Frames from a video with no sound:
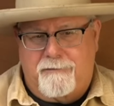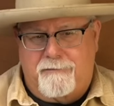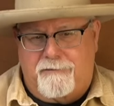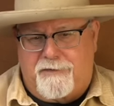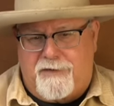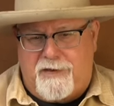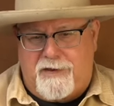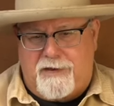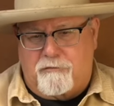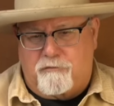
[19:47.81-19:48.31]

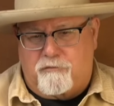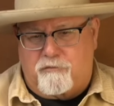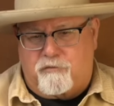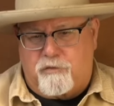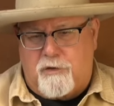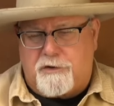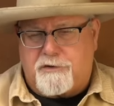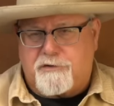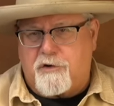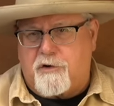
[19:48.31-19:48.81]
the
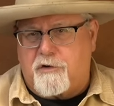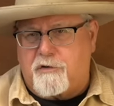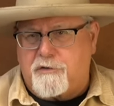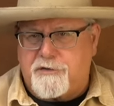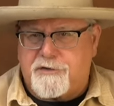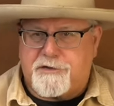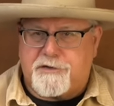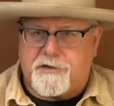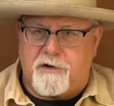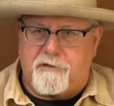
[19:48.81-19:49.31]

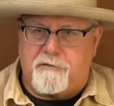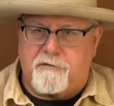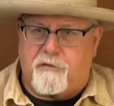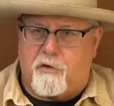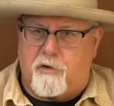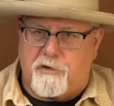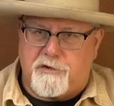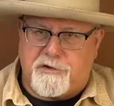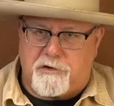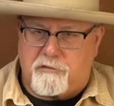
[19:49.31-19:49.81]
Richards
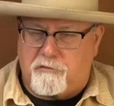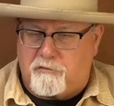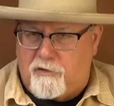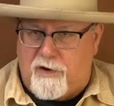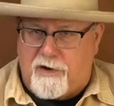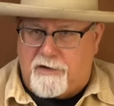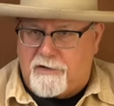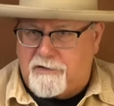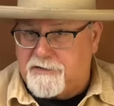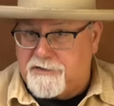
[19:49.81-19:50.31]
conversion
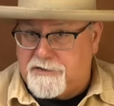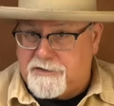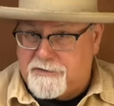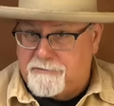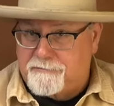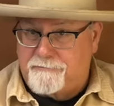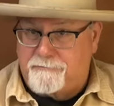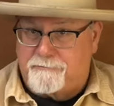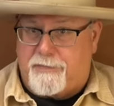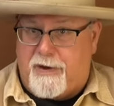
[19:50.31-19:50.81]

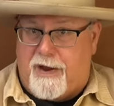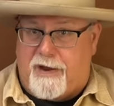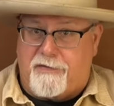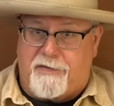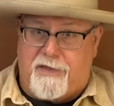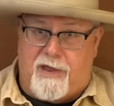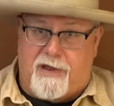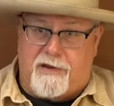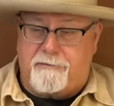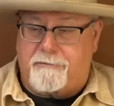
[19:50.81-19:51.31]
rings by
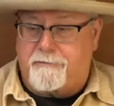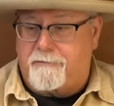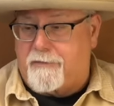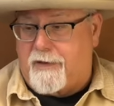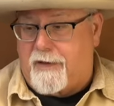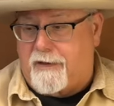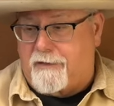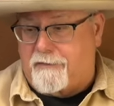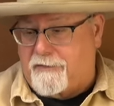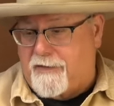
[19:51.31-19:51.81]
then,
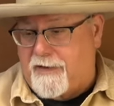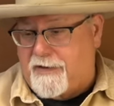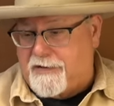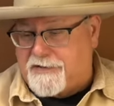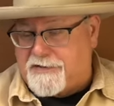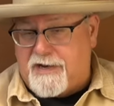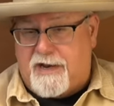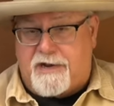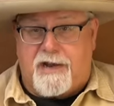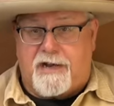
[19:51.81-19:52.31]
and they
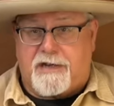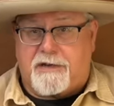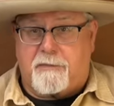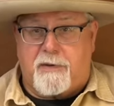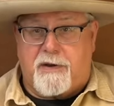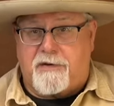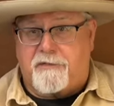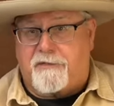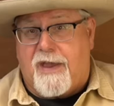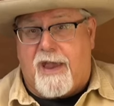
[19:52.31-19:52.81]
decided not to
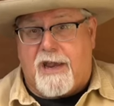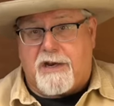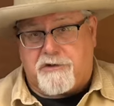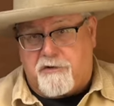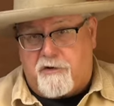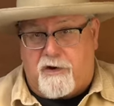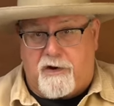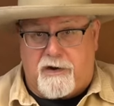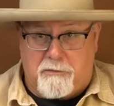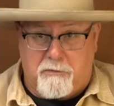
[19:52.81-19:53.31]

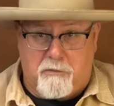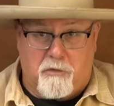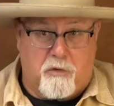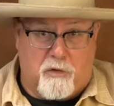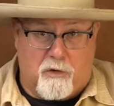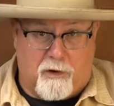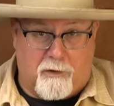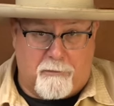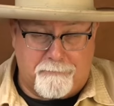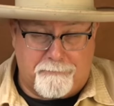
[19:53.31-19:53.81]
manufacture
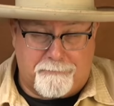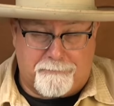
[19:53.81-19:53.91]
anymore.